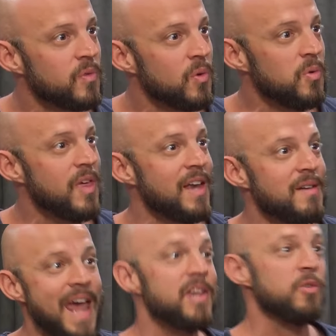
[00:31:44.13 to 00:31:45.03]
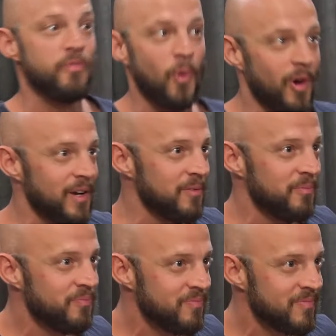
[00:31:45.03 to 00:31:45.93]
who then hate you for it.
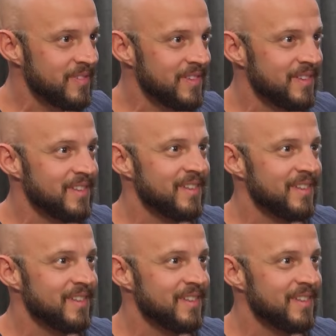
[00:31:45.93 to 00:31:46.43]
Right. Now,